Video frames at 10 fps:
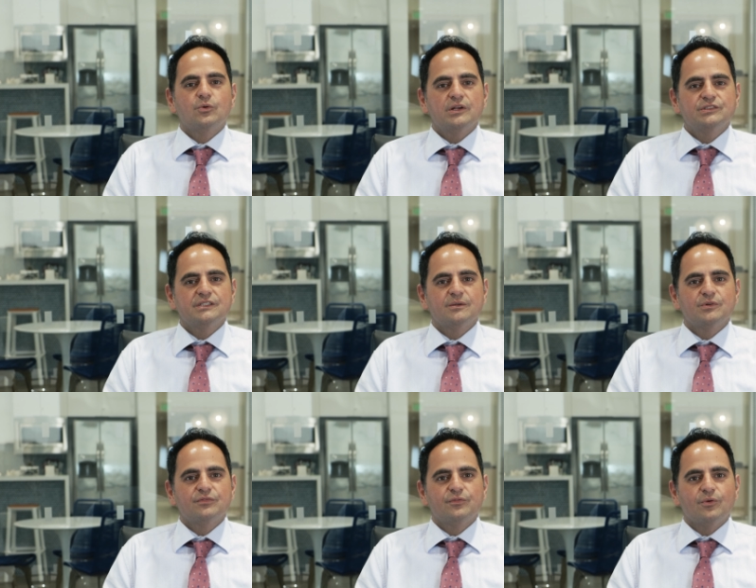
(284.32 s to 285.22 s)
Question
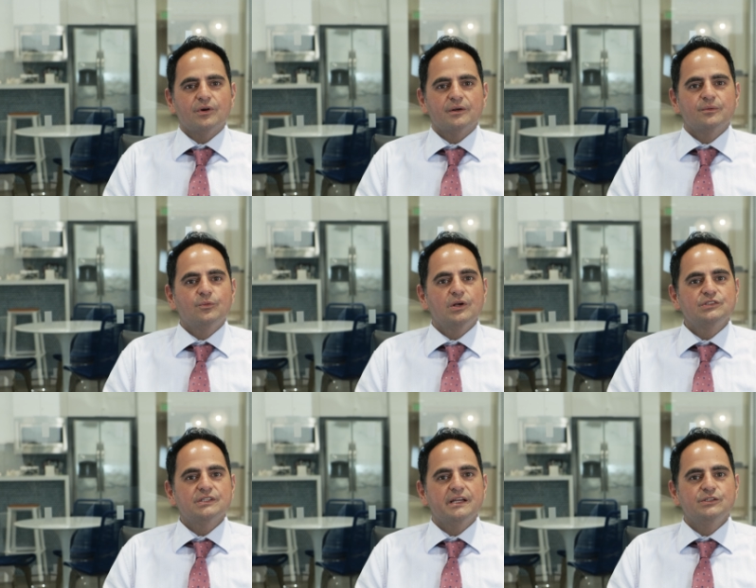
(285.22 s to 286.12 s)
number 4. What
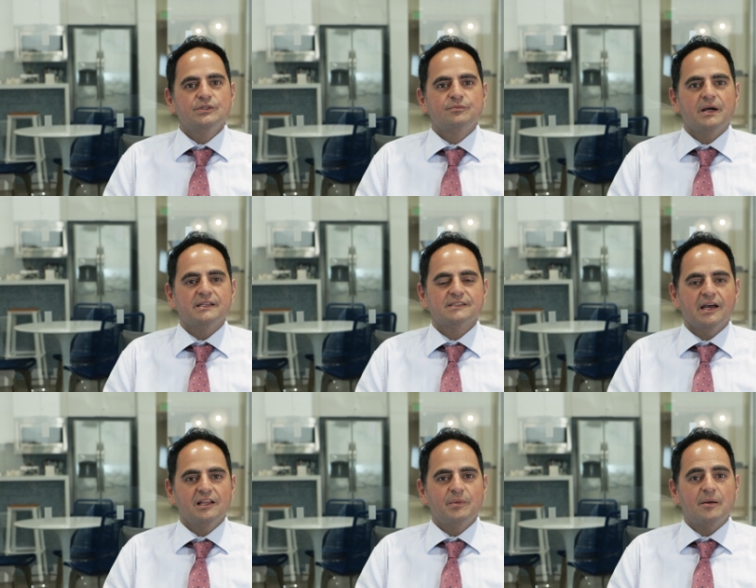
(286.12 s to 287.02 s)
should I do if my
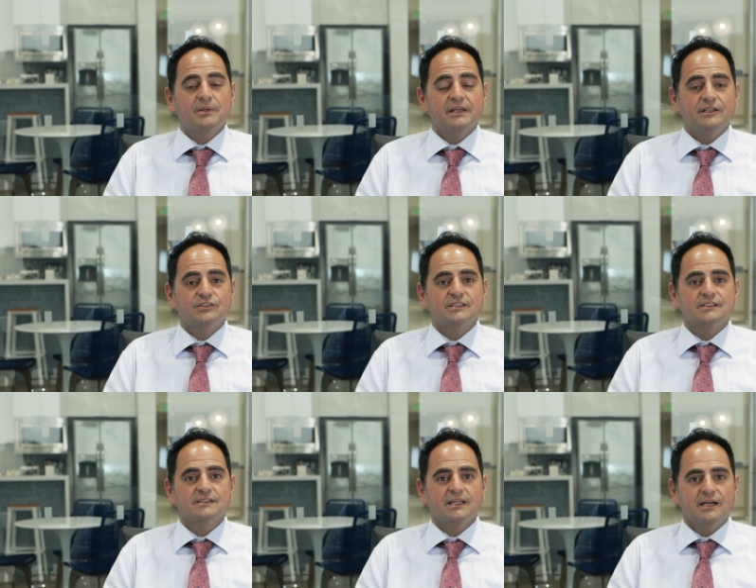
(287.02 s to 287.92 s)
asylum application
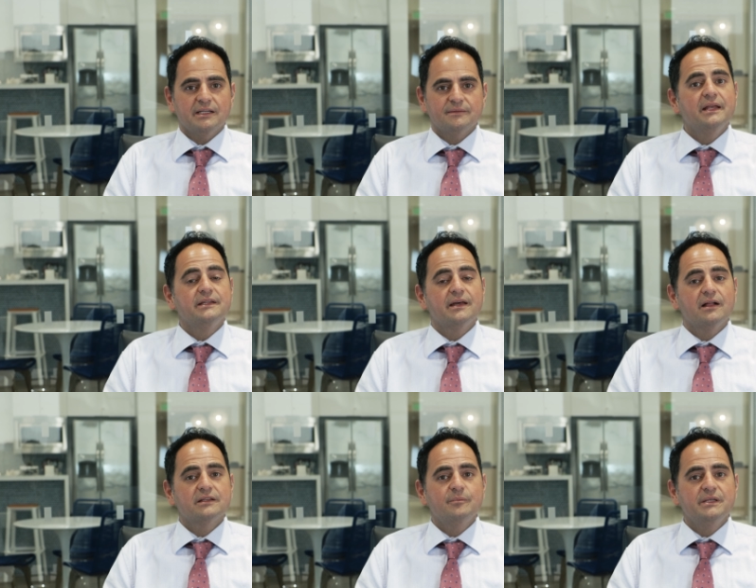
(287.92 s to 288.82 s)
is denied? A
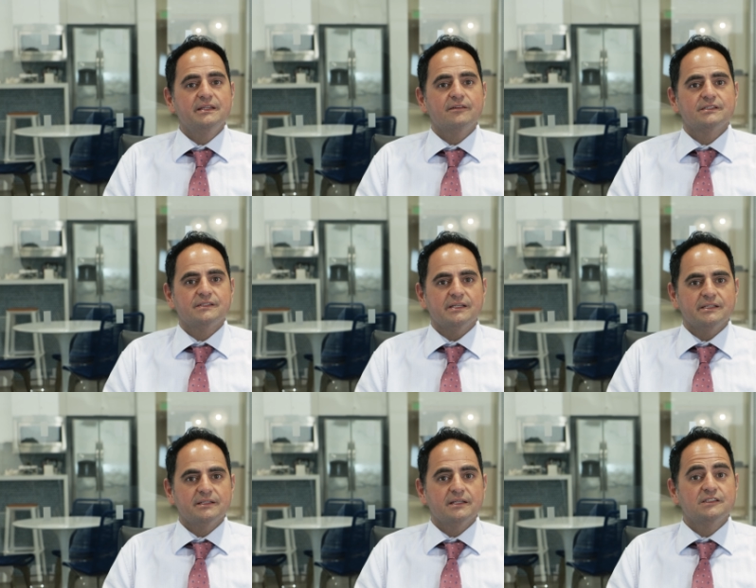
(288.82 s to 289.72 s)
denial can be
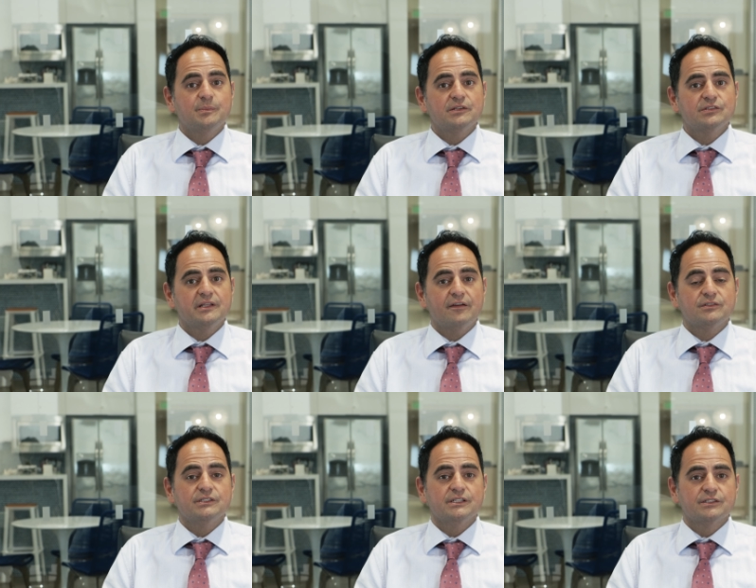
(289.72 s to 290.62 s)
devastating, especially
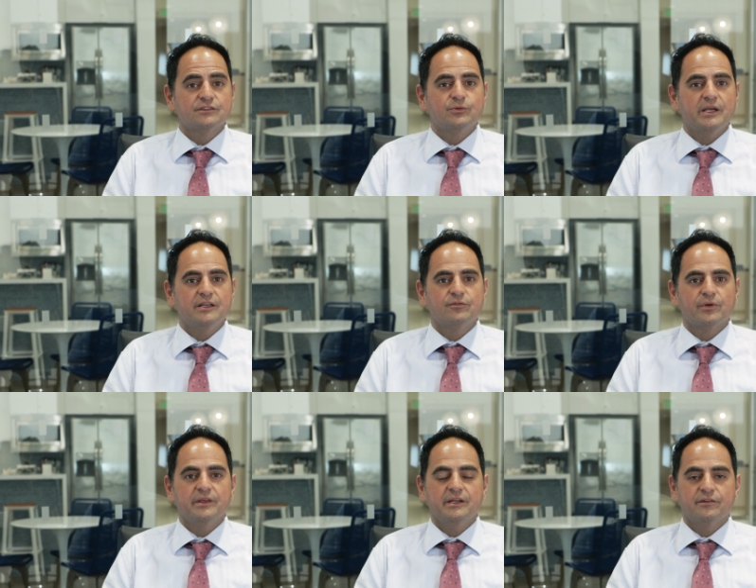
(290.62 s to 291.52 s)
after years of waiting
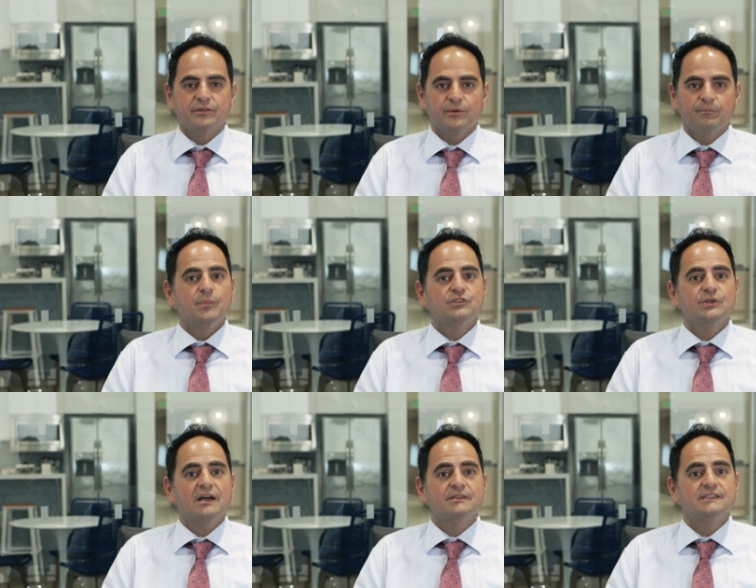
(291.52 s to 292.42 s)
for the interview, but
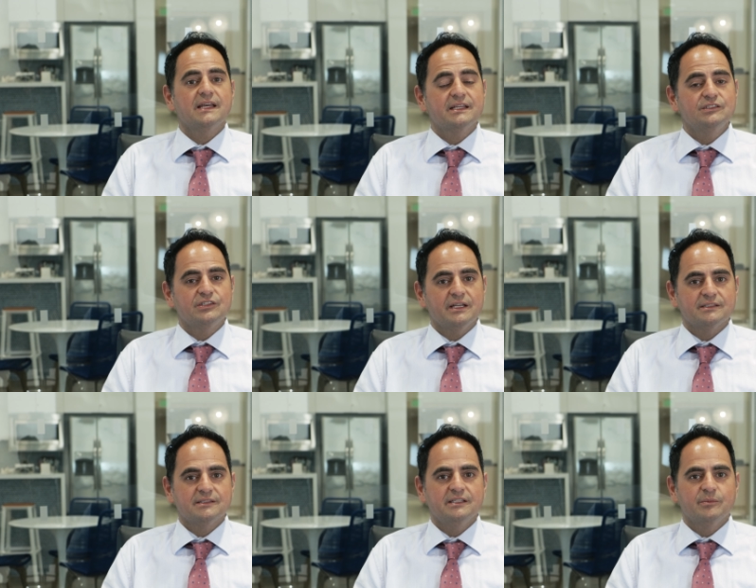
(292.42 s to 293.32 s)
you'll have a second
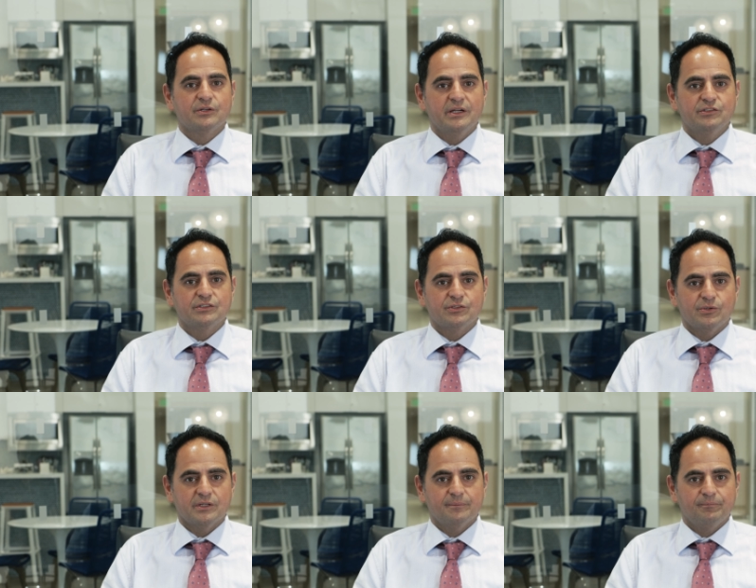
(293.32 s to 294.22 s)
chance in immigration
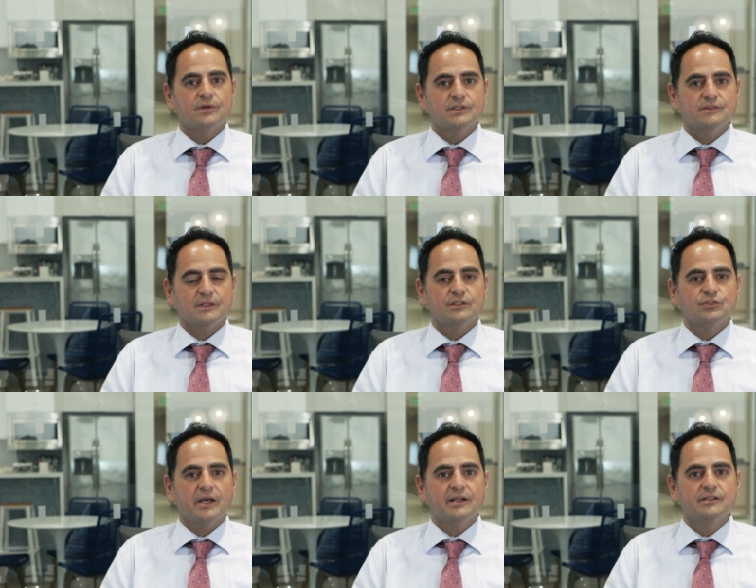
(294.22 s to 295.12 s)
court. First,
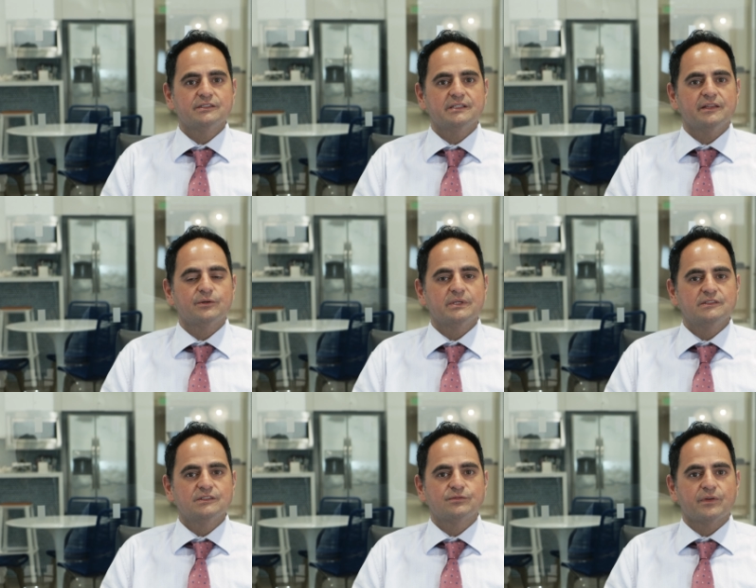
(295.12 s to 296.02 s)
try to understand the
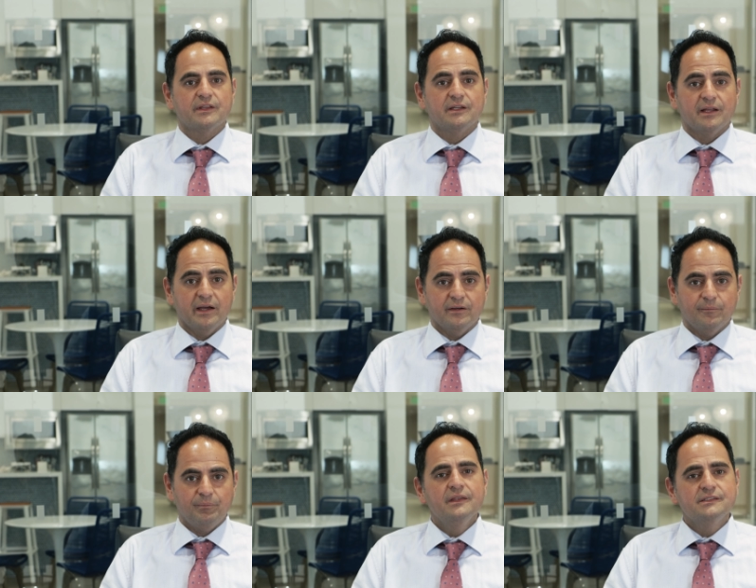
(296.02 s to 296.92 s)
reasons for the denial.
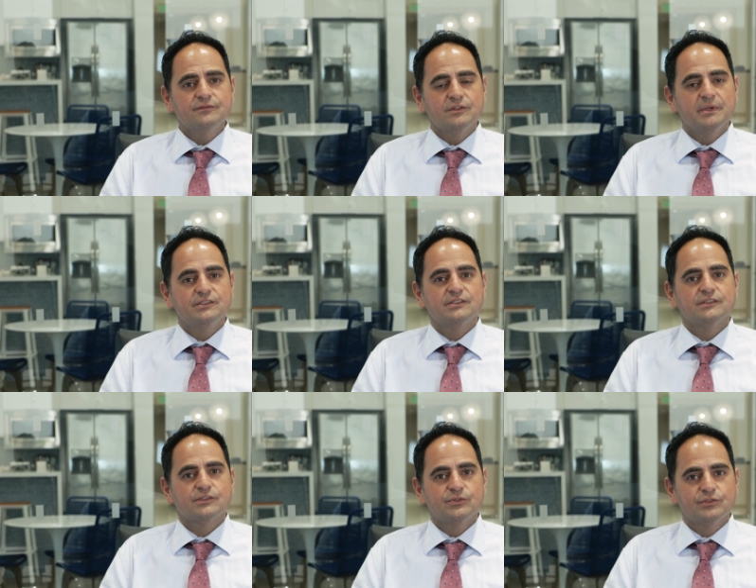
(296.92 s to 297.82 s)
This information
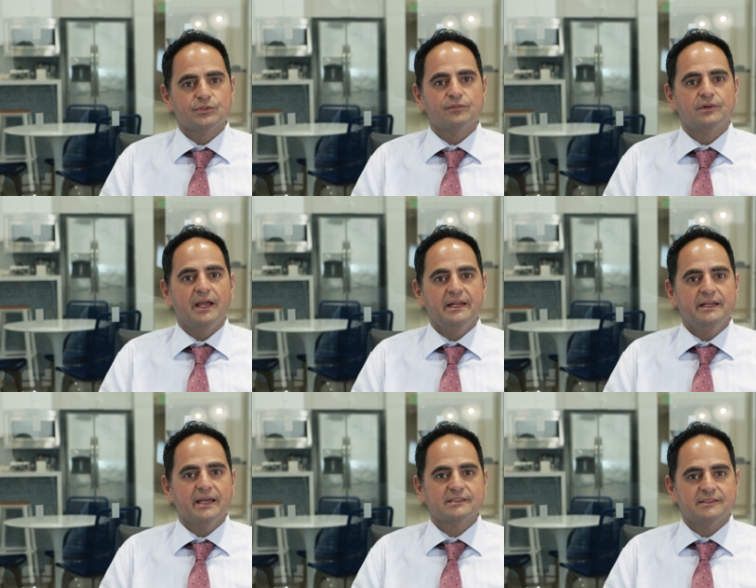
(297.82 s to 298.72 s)
is crucial for any
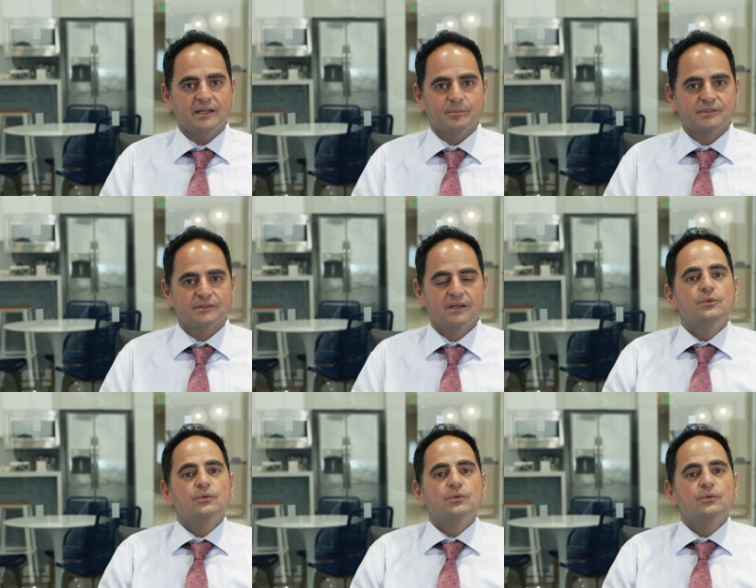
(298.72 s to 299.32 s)
next steps.